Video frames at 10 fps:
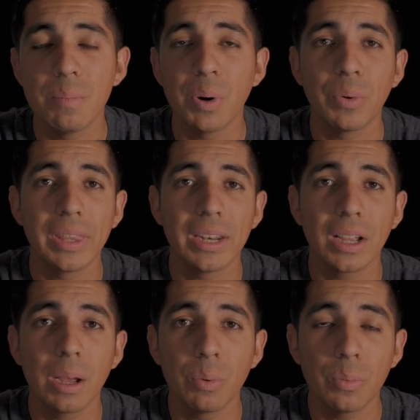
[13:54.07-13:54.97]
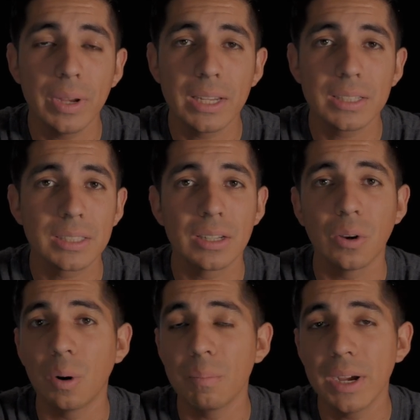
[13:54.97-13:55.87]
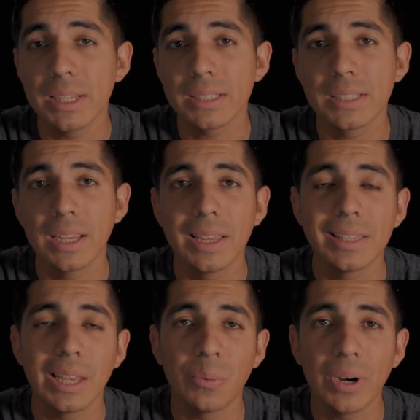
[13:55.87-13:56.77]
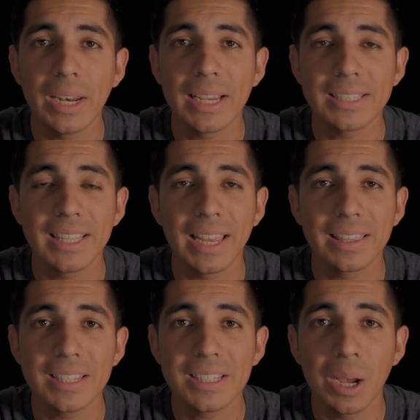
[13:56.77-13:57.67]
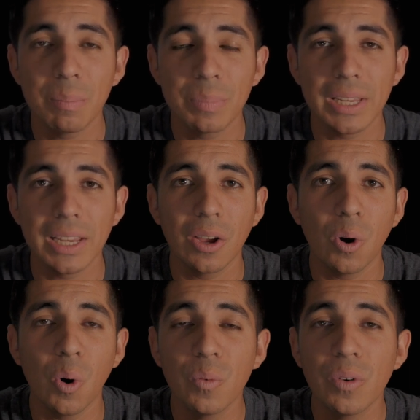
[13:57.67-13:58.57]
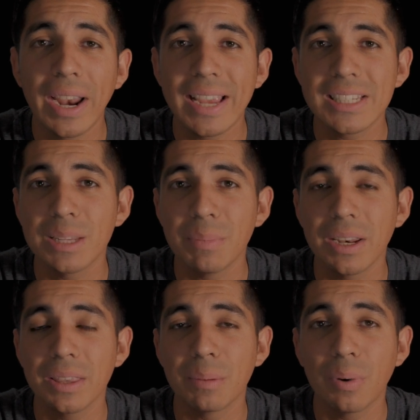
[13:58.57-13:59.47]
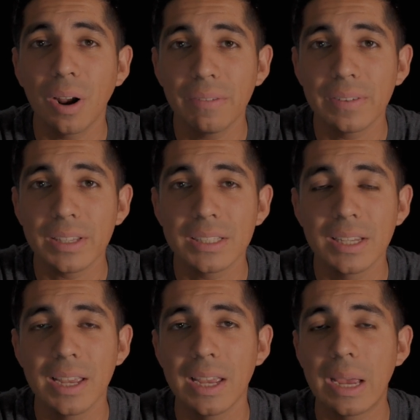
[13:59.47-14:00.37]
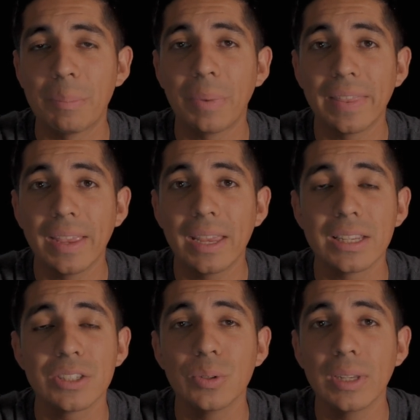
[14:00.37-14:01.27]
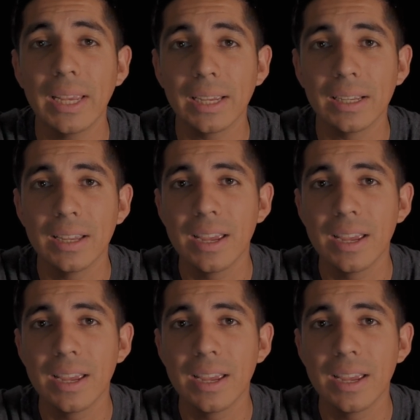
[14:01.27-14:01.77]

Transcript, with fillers: But within a couple weeks or months, they realize that this company overestimated the profits and by then it's too late.